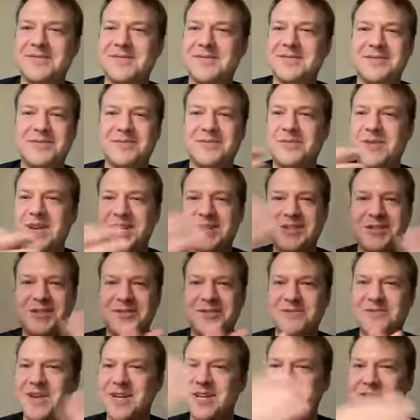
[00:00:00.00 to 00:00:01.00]
which
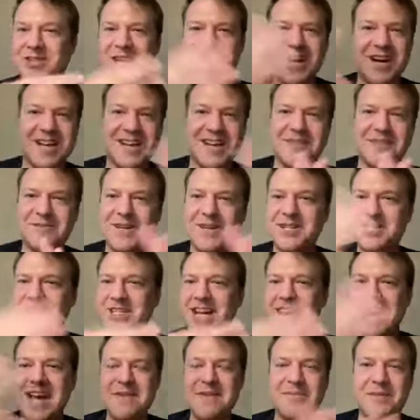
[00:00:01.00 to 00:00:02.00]

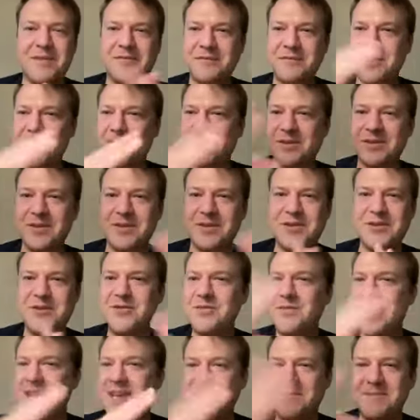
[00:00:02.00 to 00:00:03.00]
type of person you
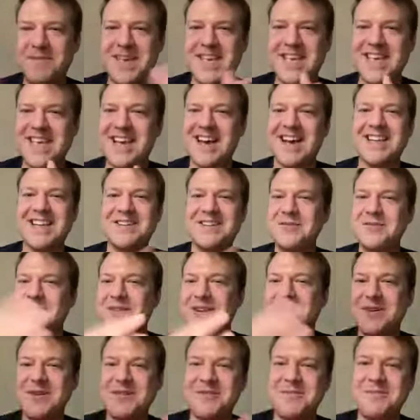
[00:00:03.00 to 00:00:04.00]
may be, I don't
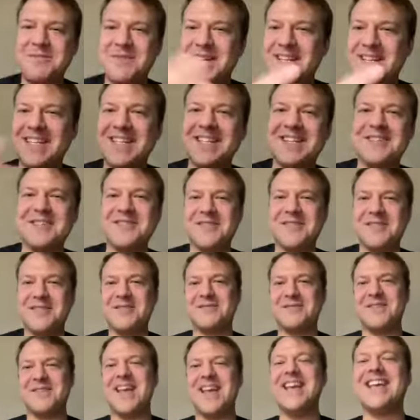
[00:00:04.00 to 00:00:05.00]
know, but
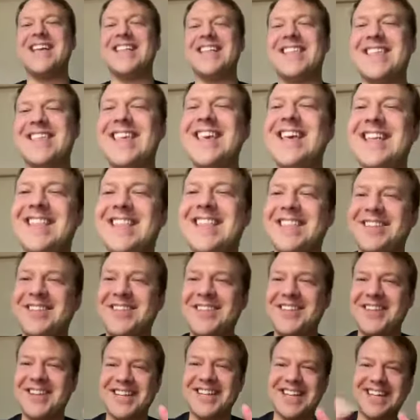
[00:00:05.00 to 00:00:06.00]
it's
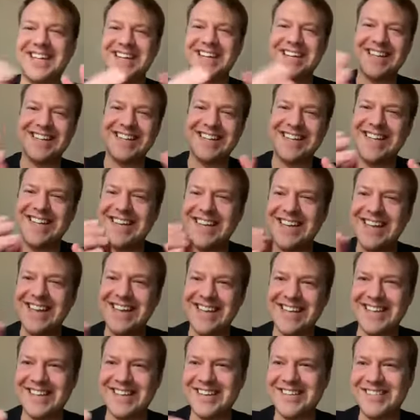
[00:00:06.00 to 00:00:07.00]
not
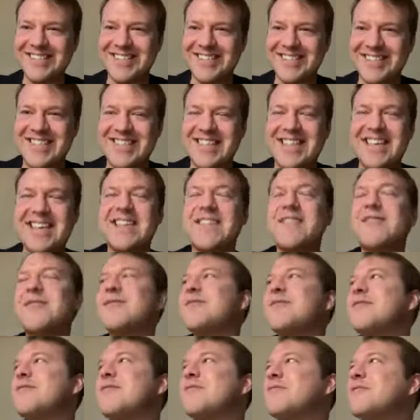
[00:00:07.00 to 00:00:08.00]
this
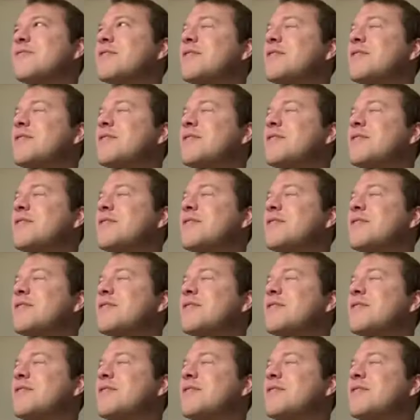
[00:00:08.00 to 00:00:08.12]
sort of